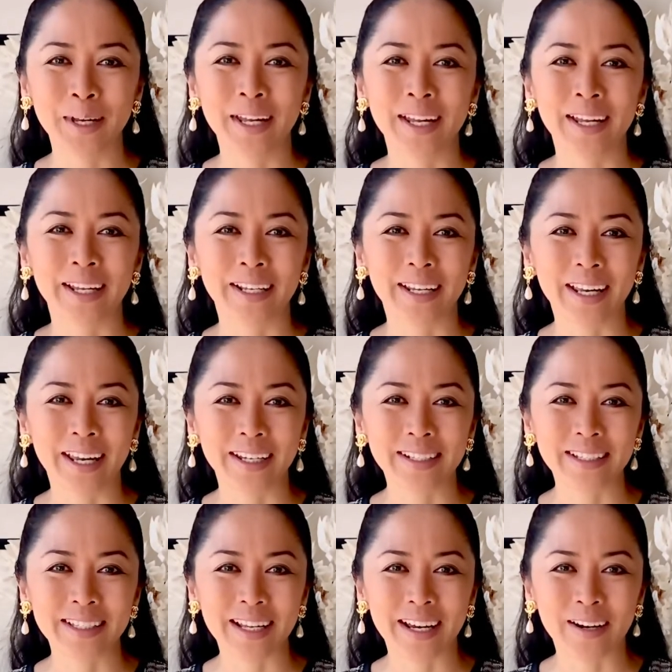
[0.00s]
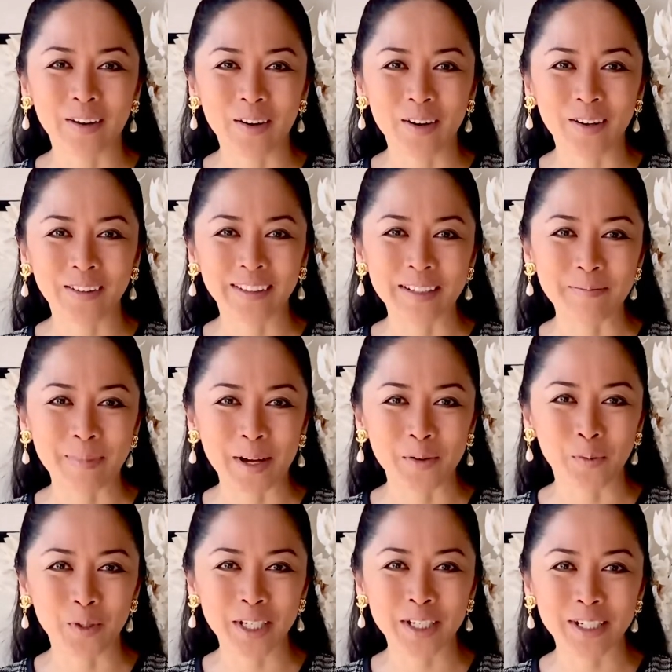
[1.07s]
get all in my
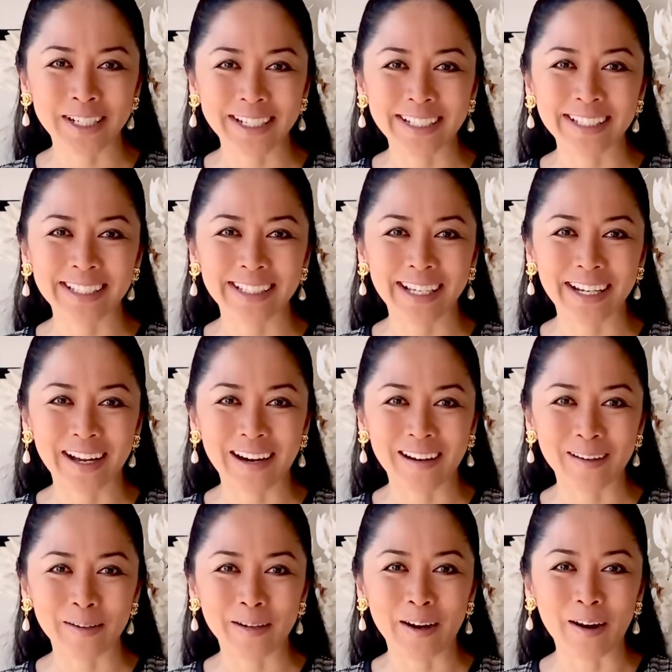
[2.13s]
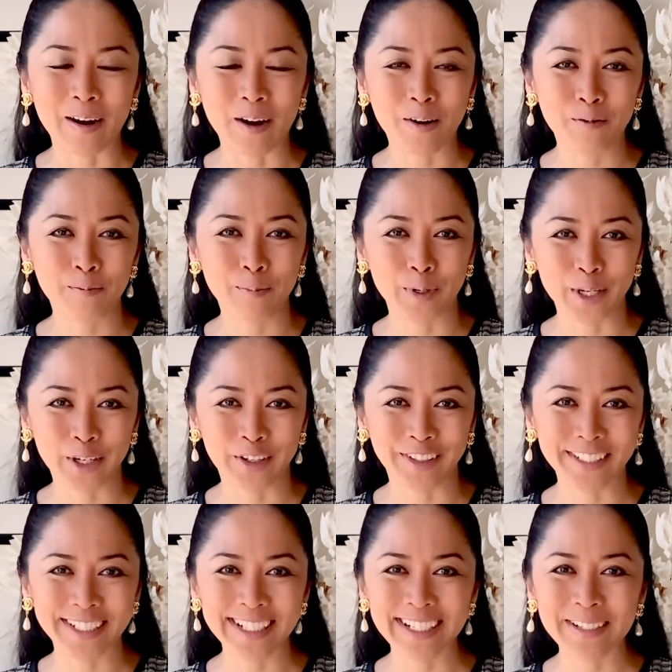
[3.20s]
wish list that are of
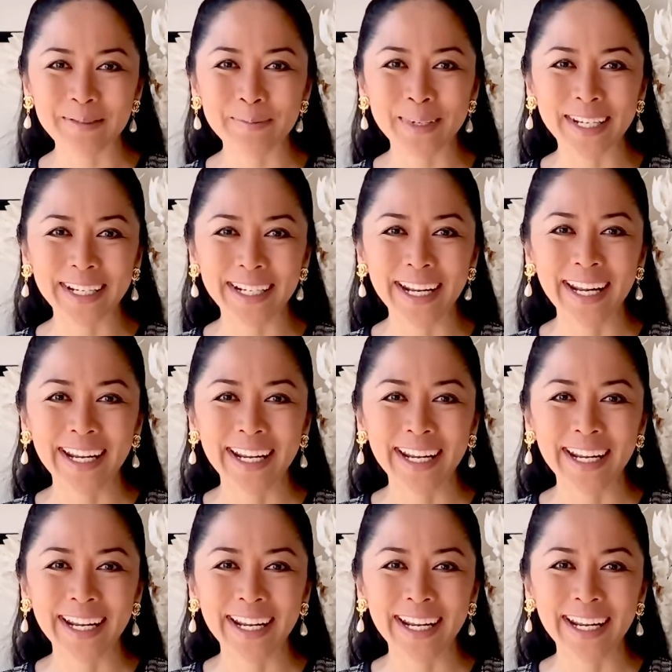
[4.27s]
priority to me.